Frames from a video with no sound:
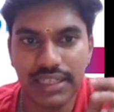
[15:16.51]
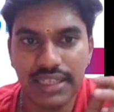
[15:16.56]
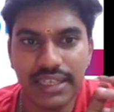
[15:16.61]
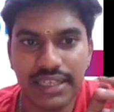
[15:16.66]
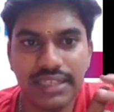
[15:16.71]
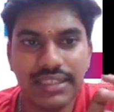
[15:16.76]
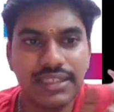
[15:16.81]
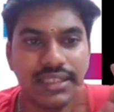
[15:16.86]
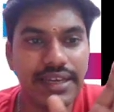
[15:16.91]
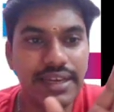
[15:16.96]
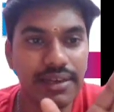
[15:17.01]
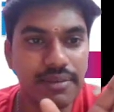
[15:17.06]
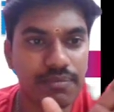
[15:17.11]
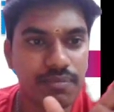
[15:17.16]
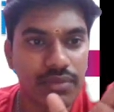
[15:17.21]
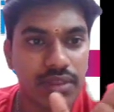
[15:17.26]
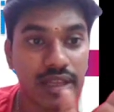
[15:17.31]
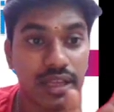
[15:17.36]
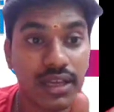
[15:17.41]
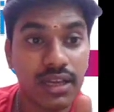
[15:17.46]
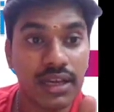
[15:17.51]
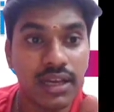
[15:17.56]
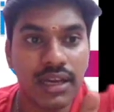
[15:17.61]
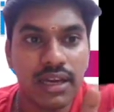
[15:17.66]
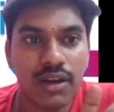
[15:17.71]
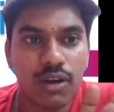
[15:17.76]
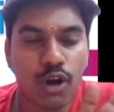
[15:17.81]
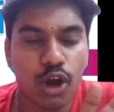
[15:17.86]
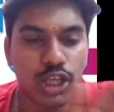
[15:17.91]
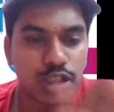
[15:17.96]
in the
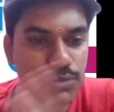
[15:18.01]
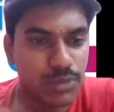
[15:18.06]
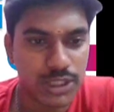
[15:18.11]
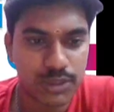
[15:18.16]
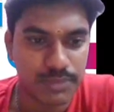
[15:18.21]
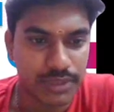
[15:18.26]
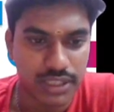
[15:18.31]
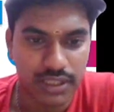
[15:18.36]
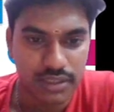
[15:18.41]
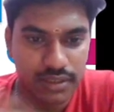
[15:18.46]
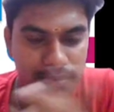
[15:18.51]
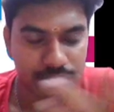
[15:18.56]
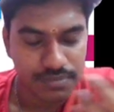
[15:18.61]
cost plus method.